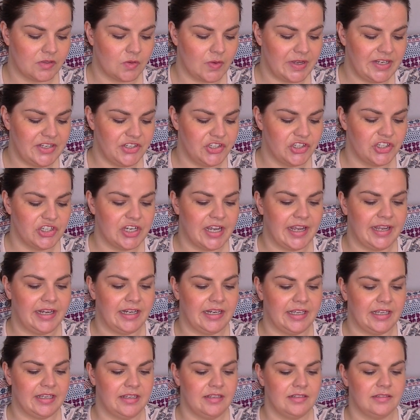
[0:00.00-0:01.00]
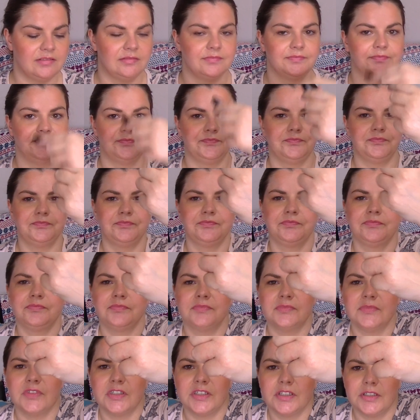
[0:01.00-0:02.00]
quite shiny.
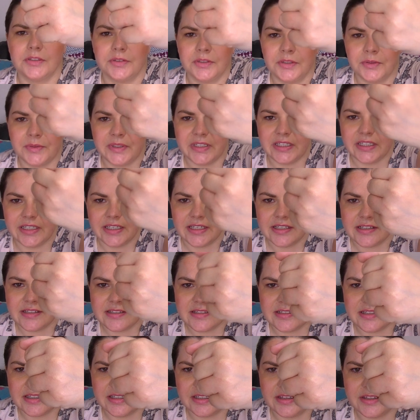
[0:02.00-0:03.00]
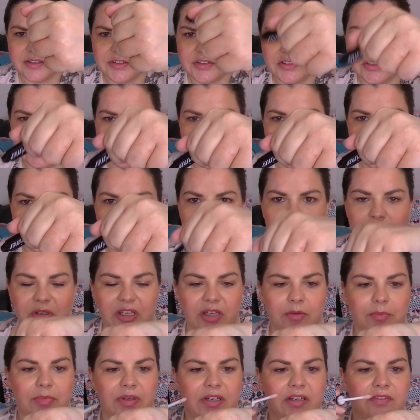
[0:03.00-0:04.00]
I don't know whether you can see it. There seems to
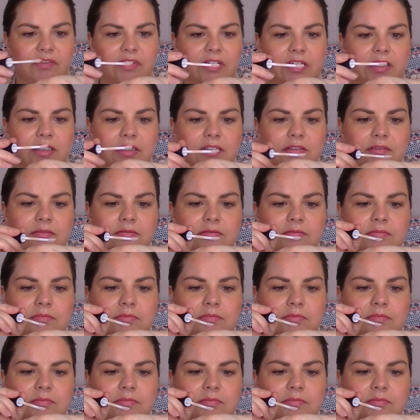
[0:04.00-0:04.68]
be a bit of a,